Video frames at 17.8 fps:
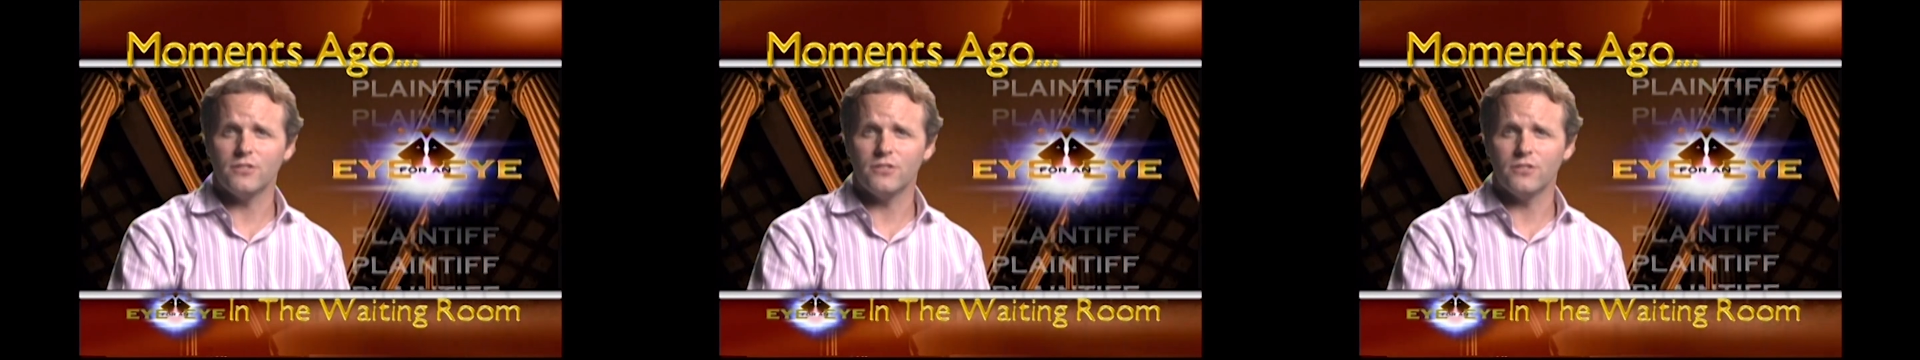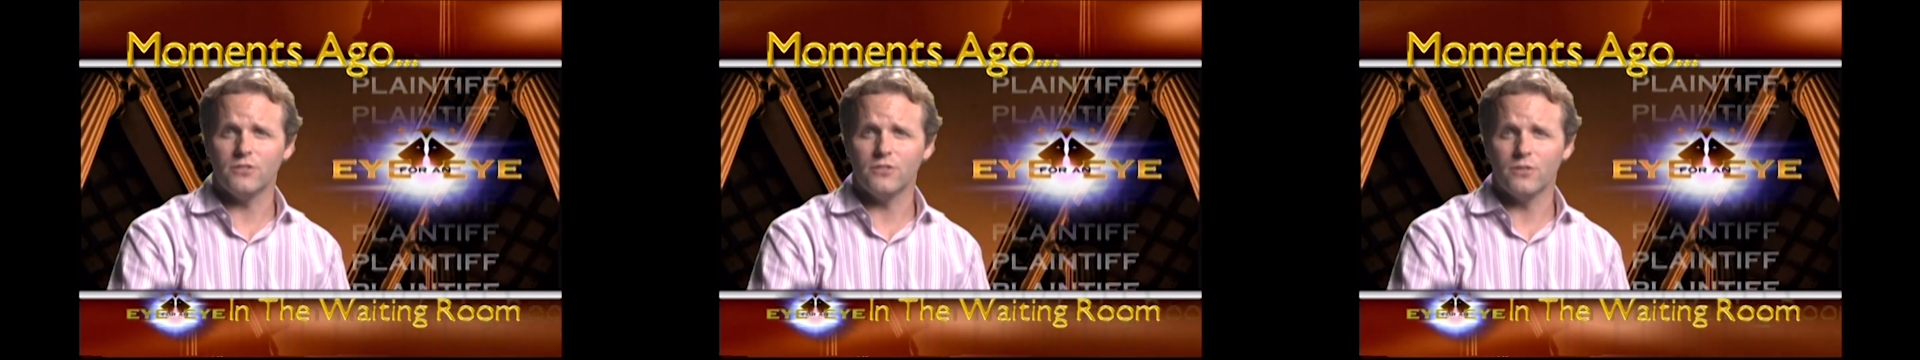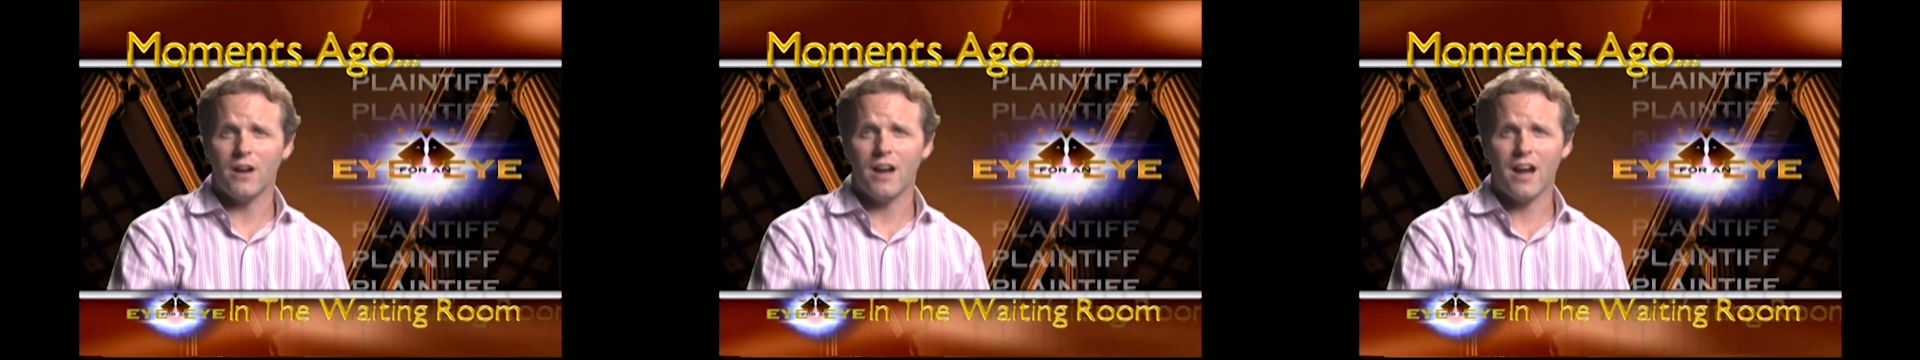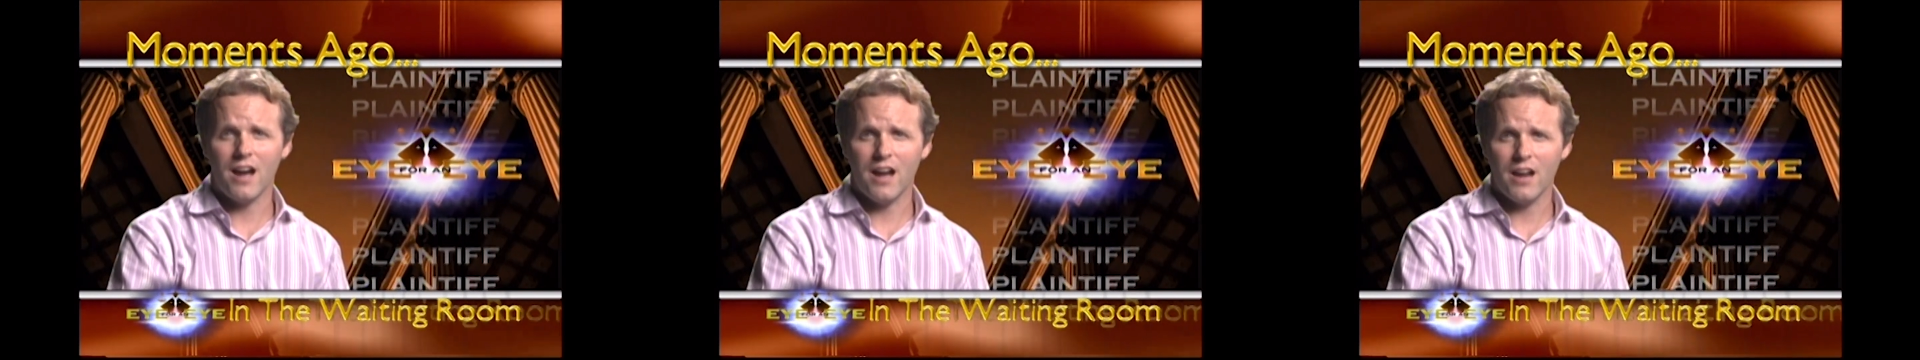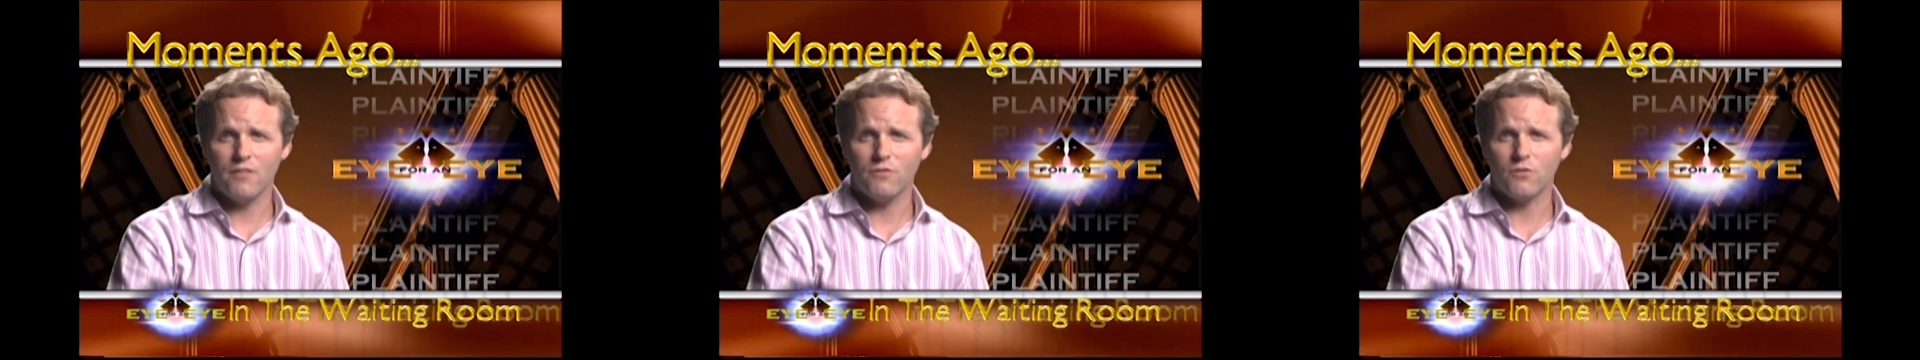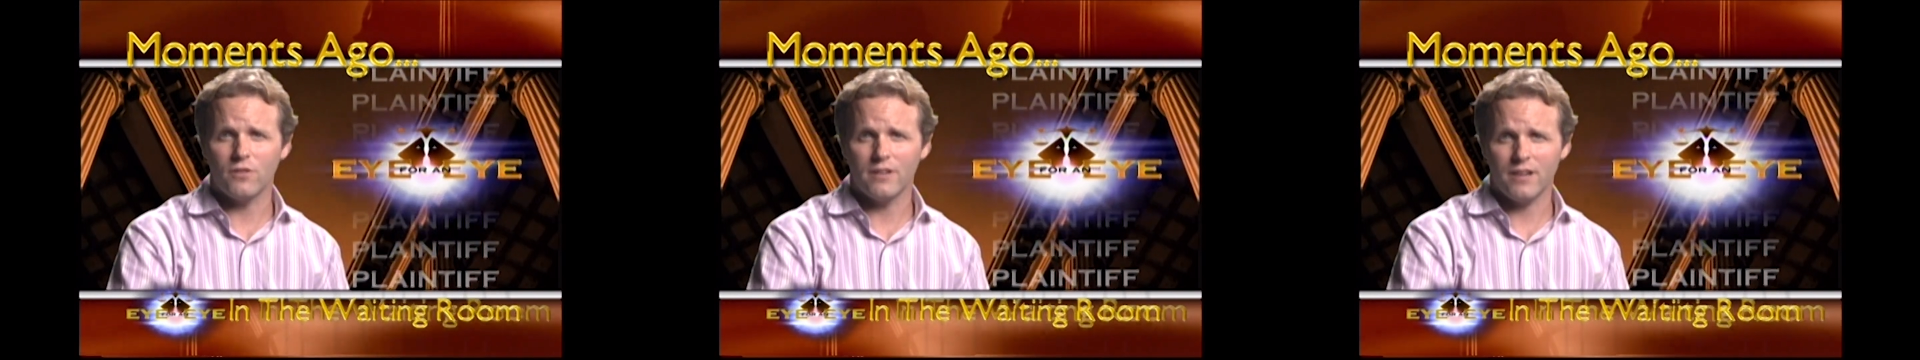to
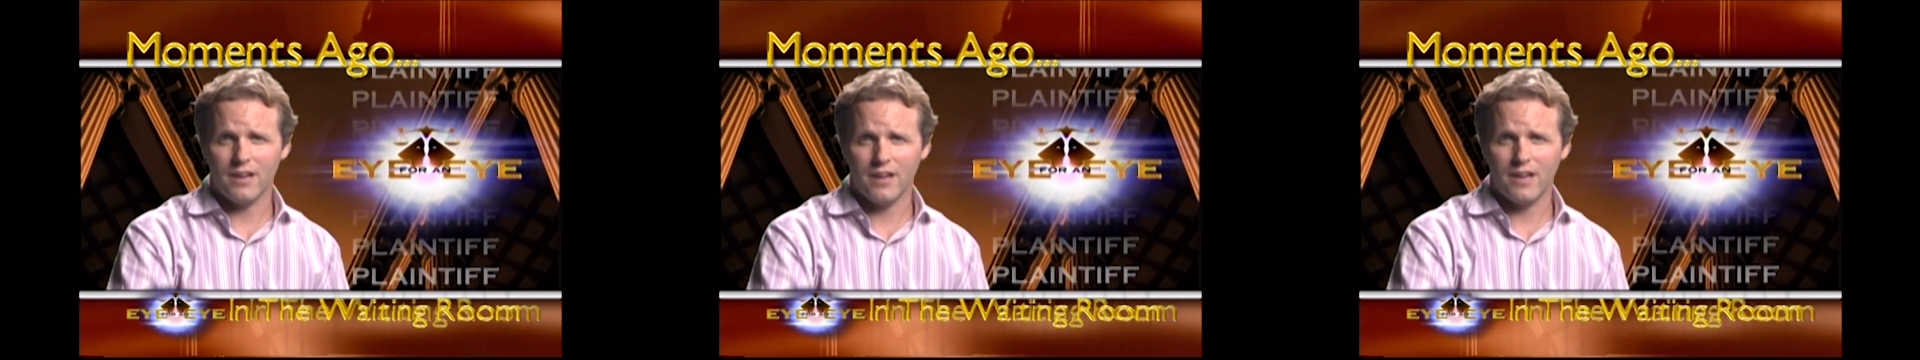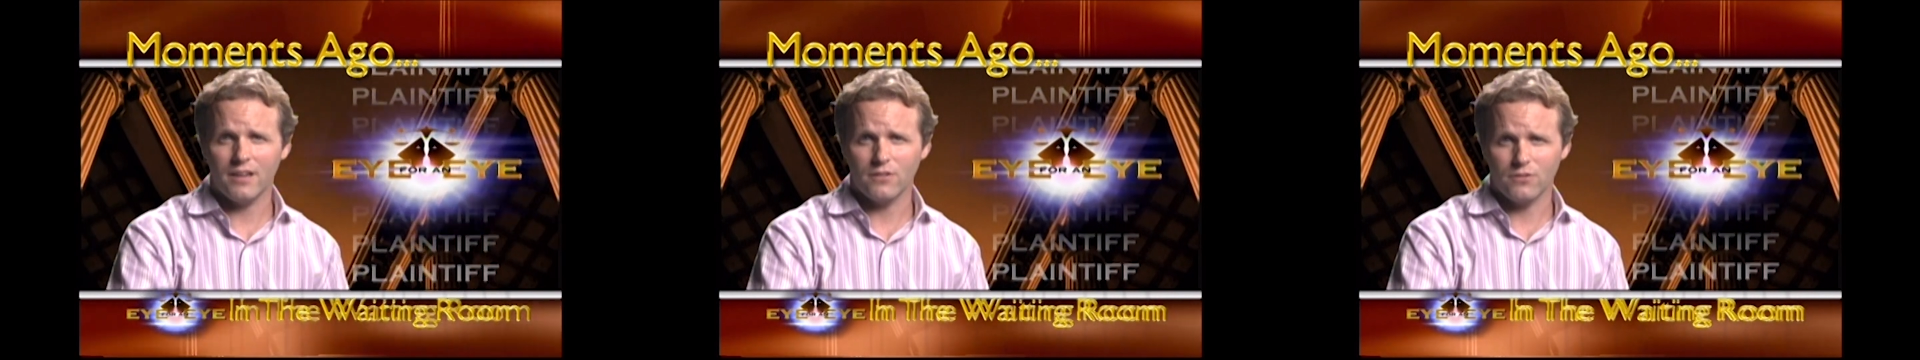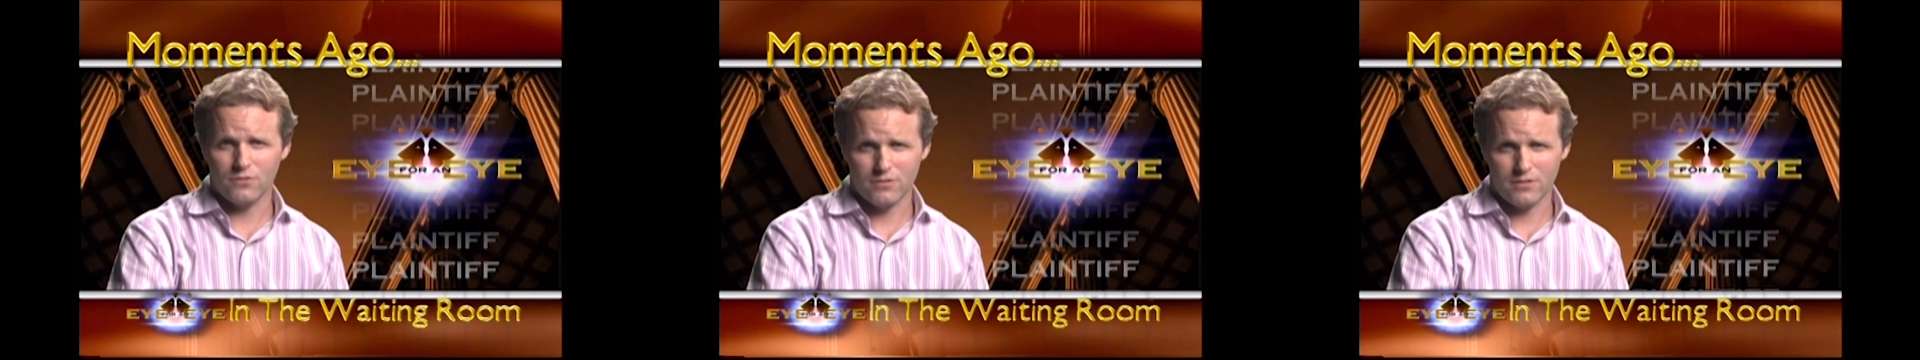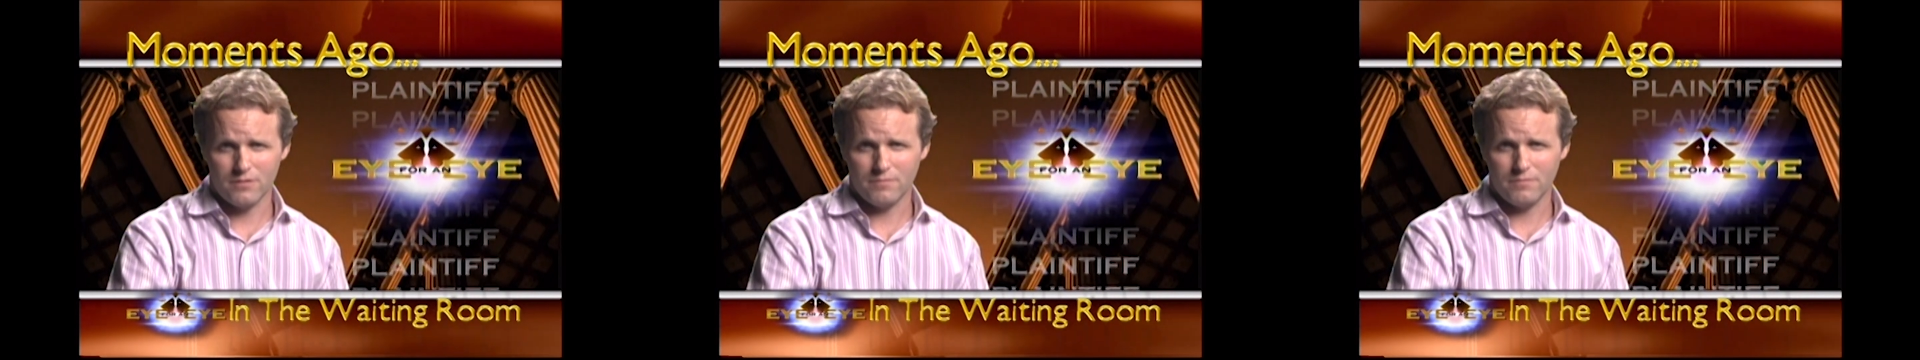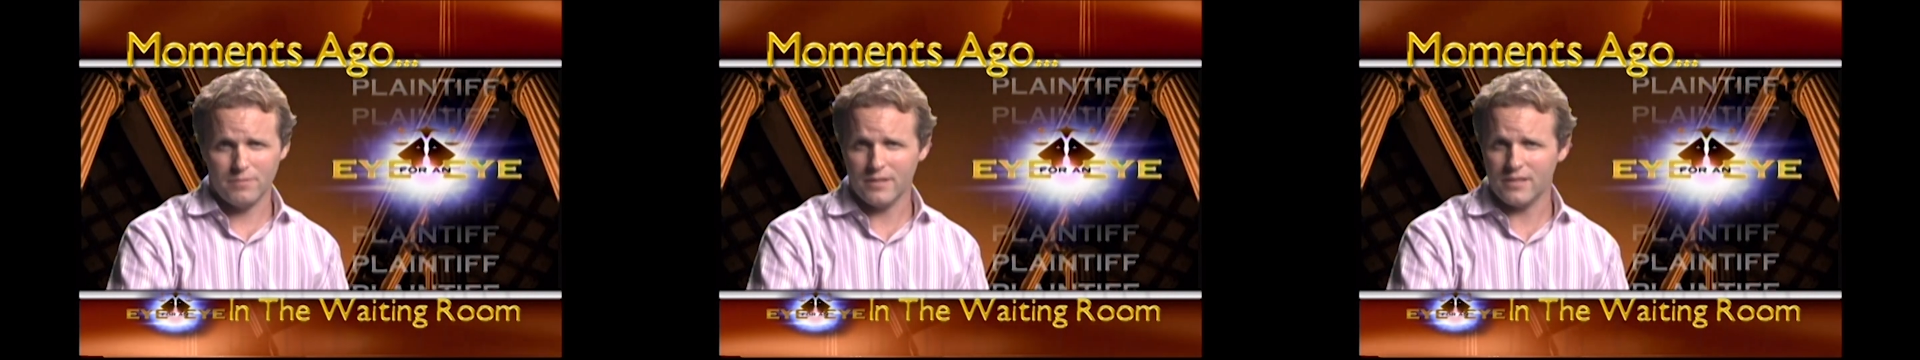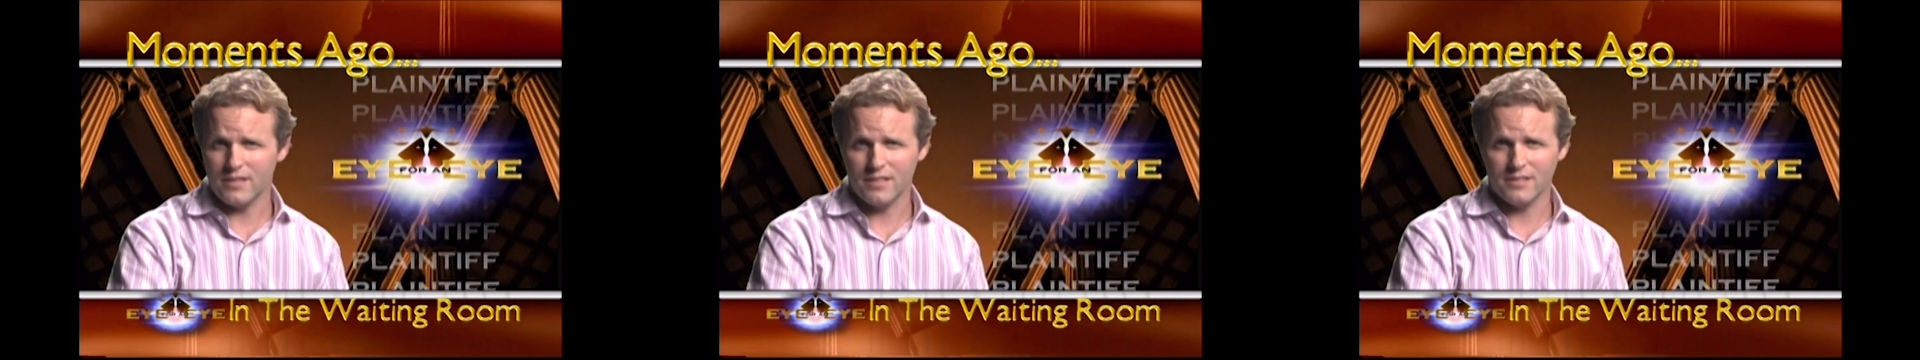Eye for an Eye court
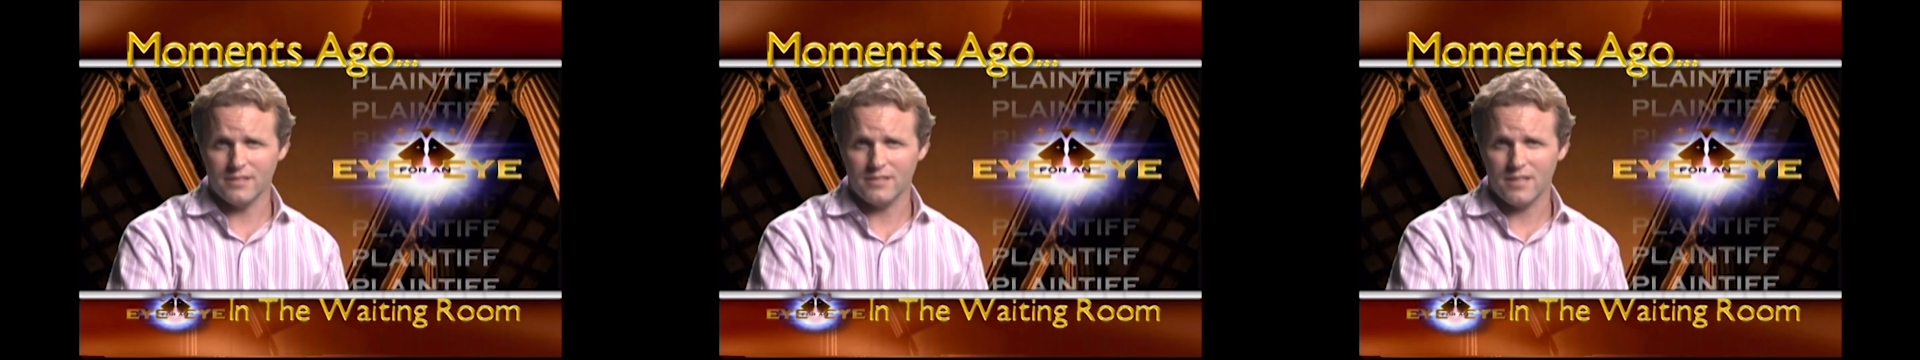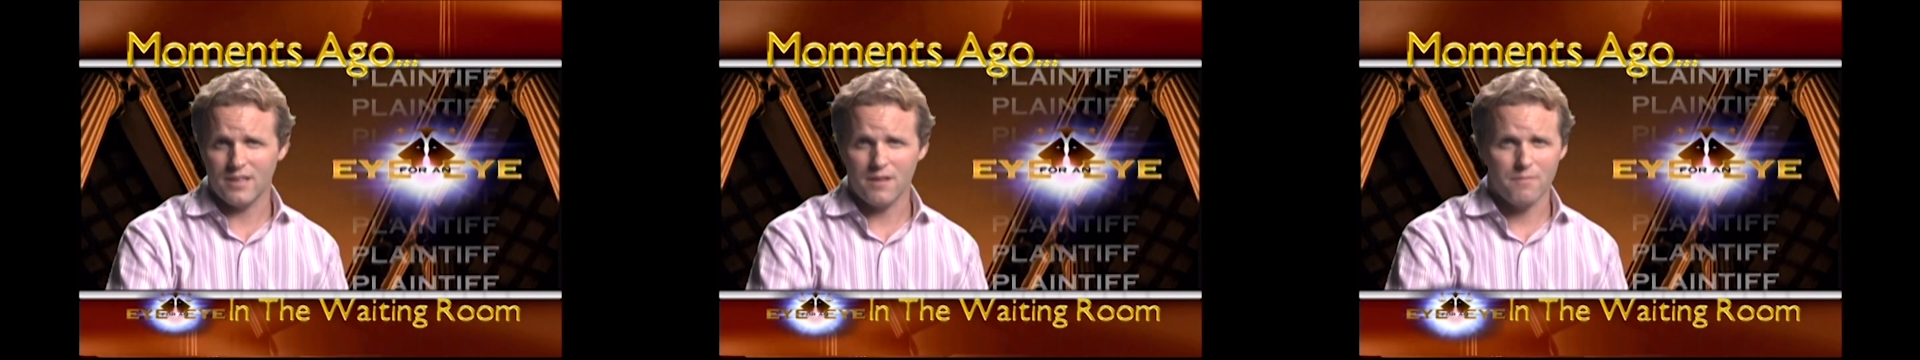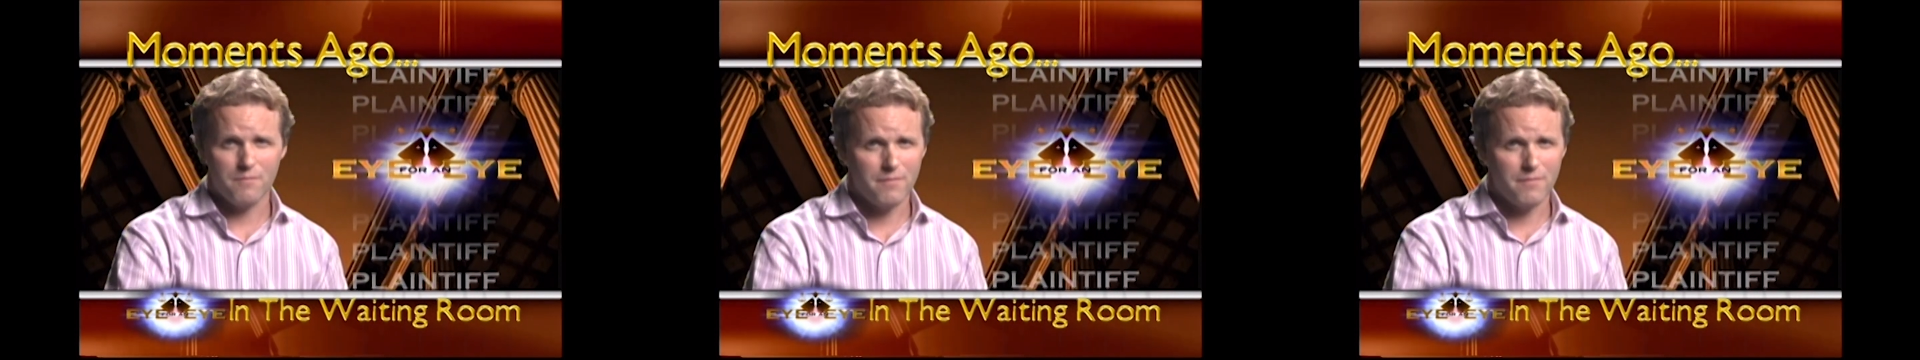because